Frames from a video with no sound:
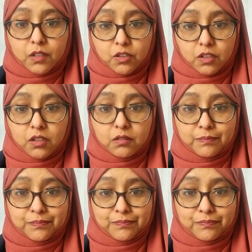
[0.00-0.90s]
Do you know?
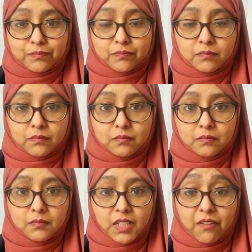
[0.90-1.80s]

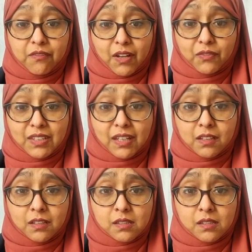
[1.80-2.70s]
5
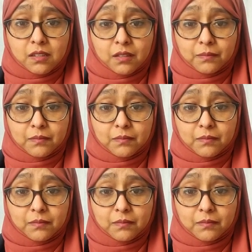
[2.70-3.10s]
seconds.